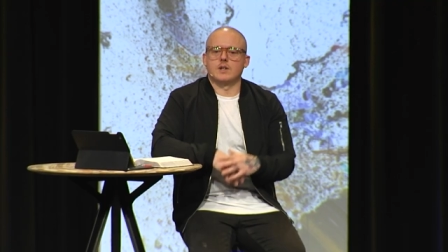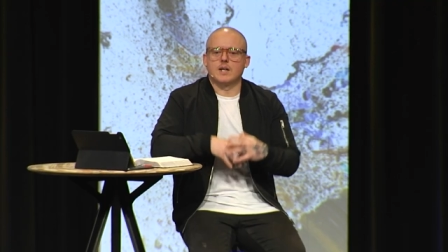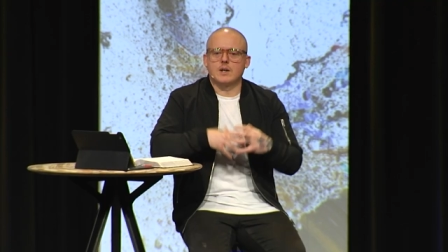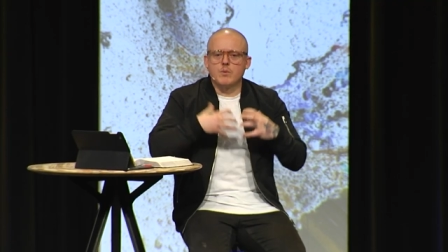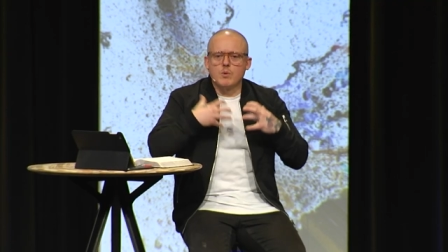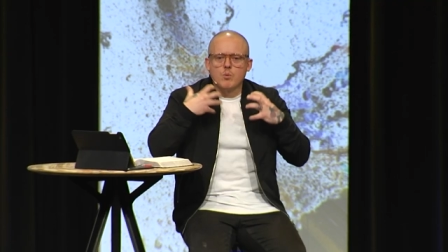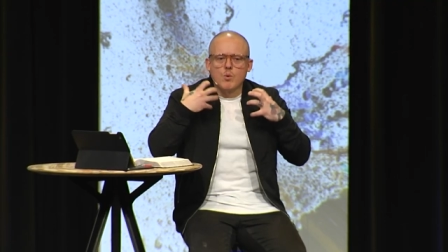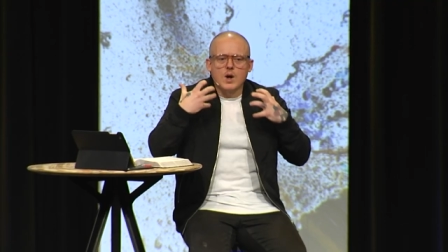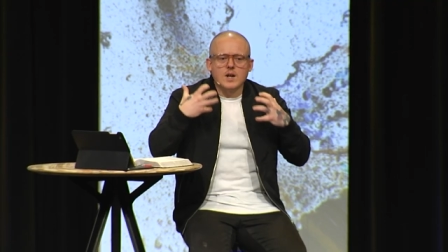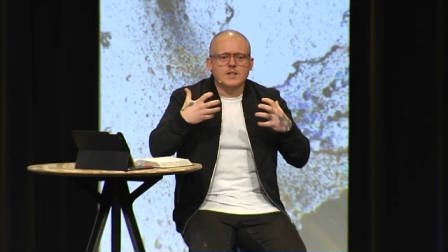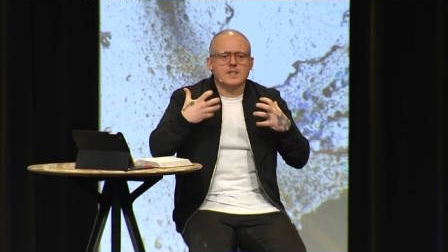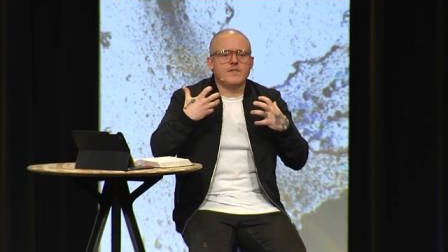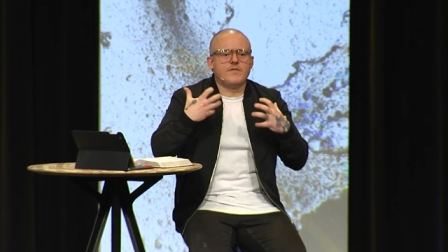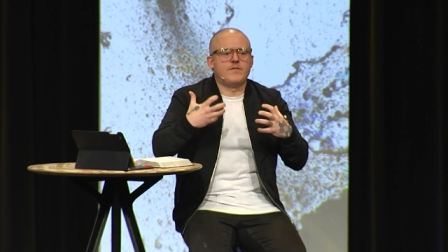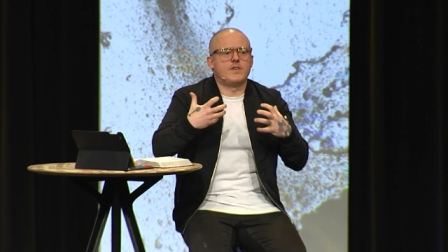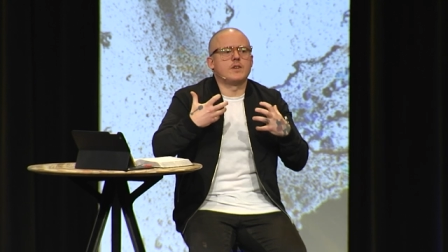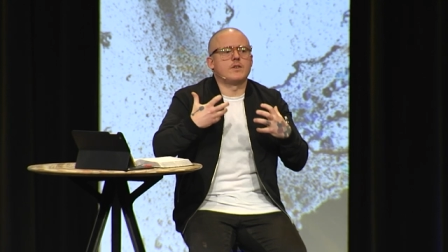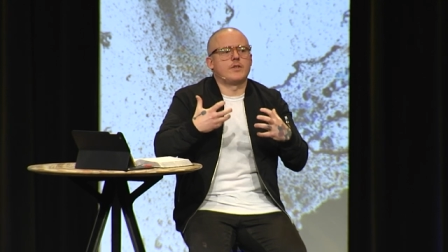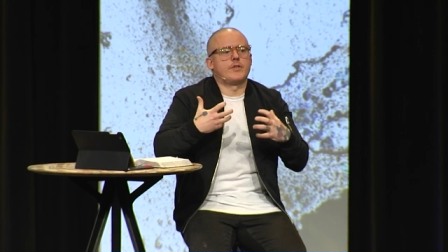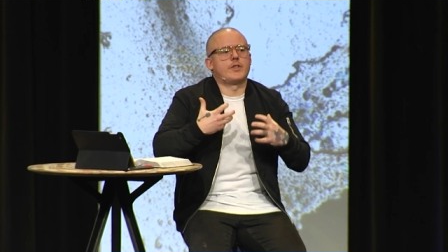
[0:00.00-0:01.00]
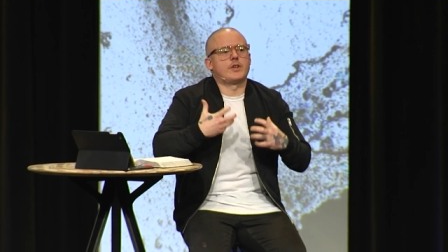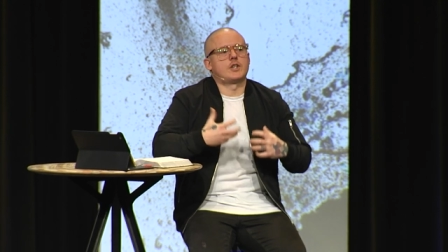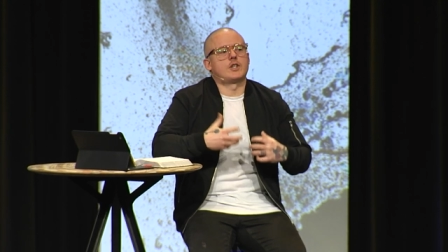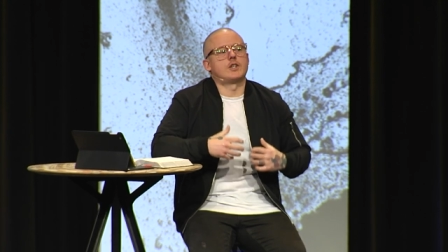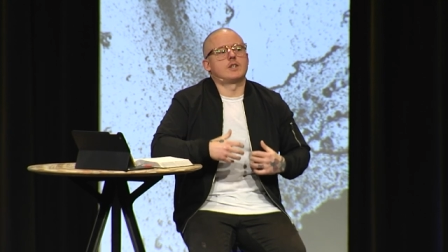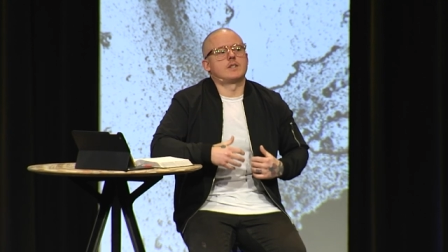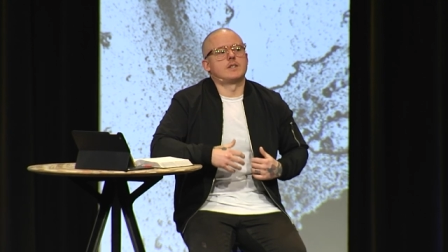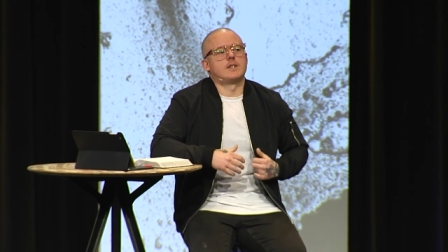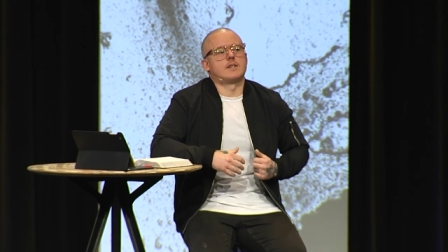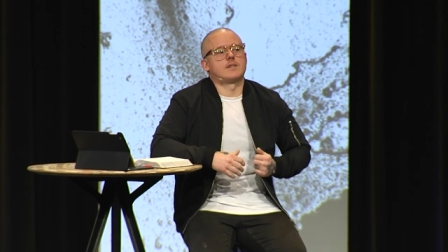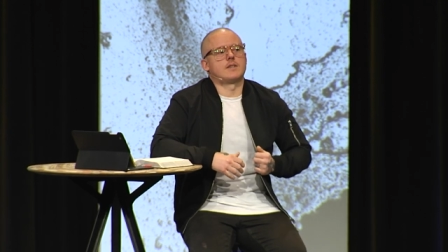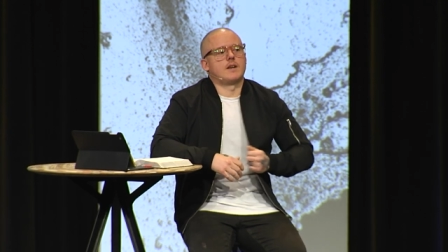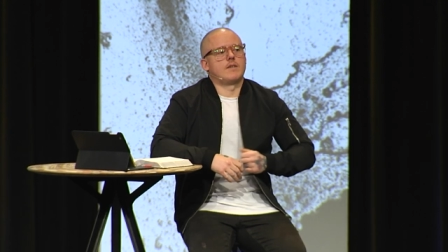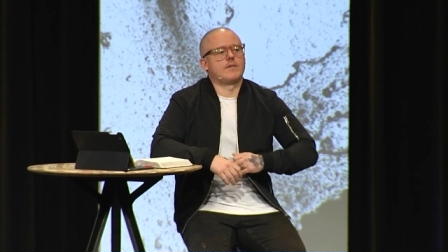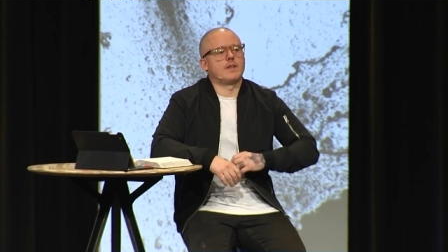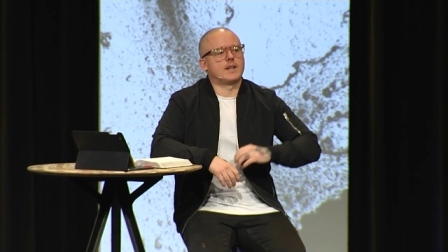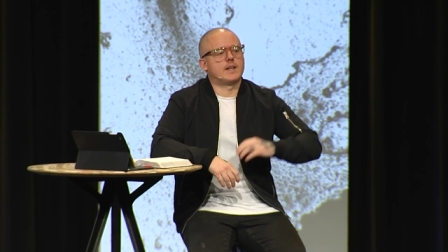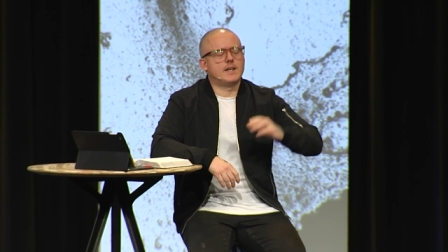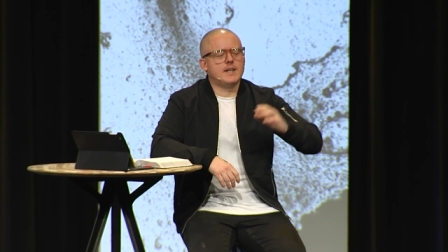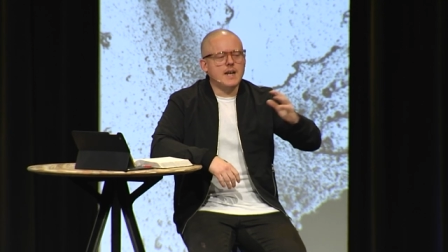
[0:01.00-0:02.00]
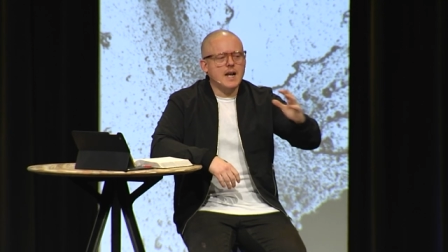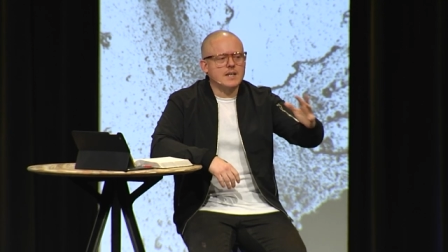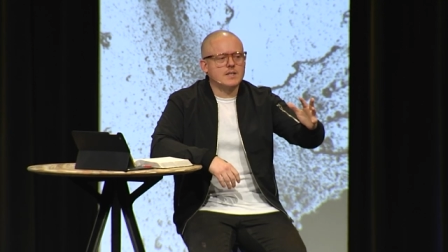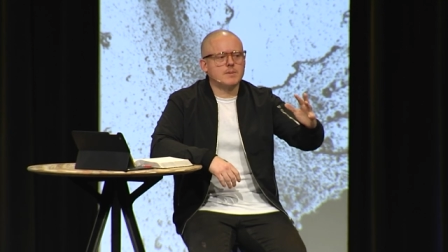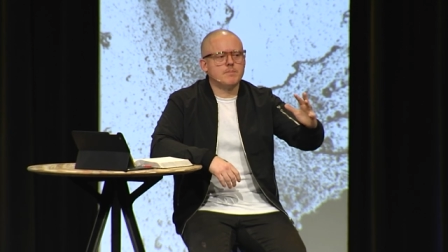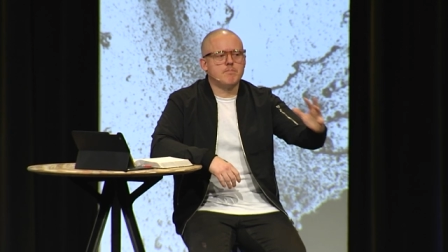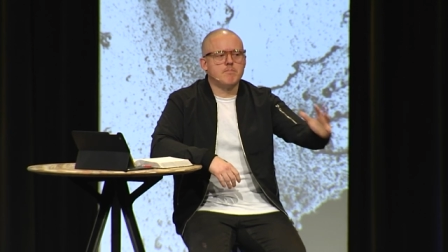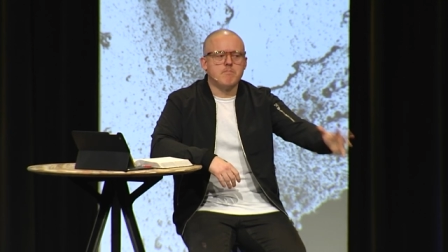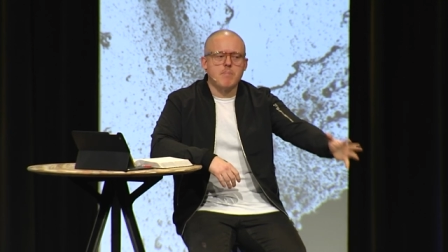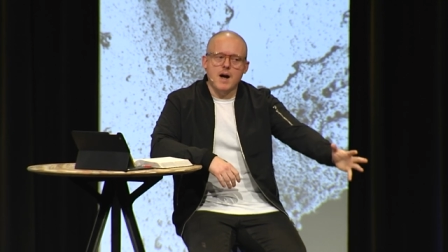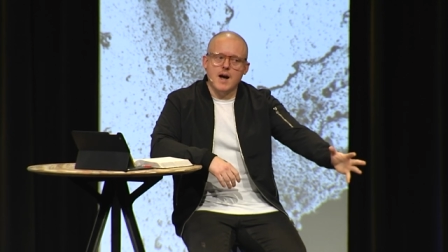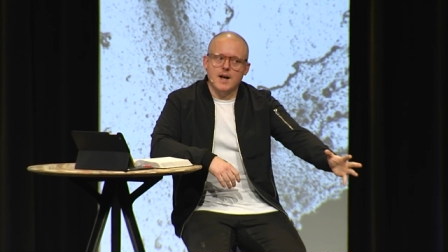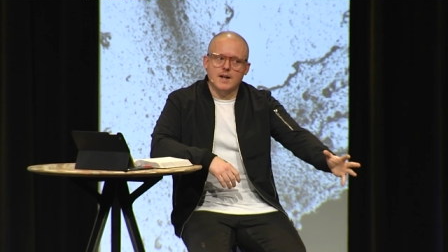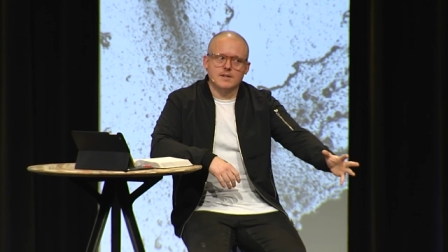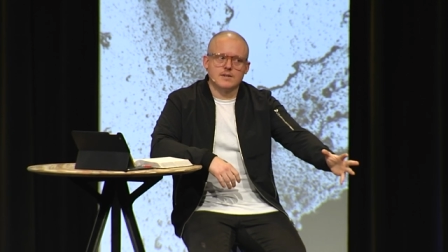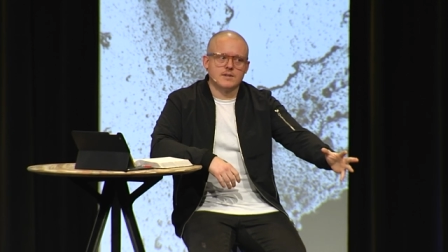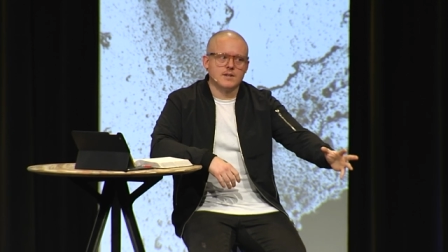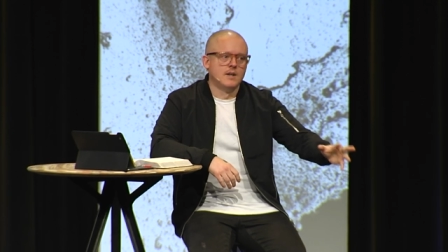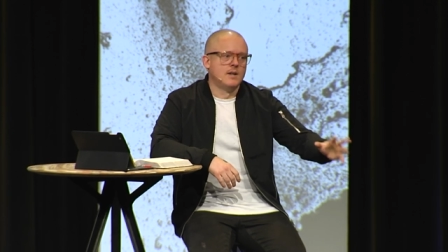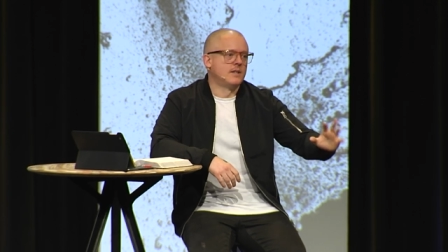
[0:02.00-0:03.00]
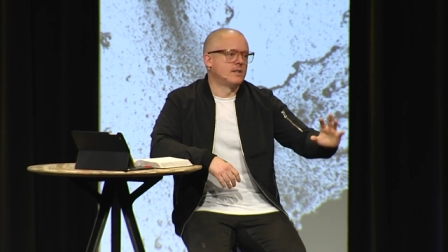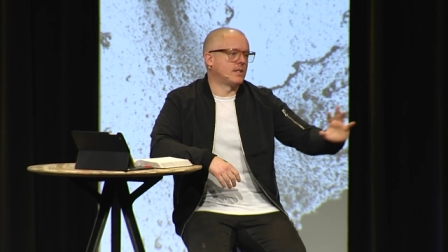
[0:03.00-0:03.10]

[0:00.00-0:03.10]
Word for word: Like we want to feel the goodness of, like, yes, but,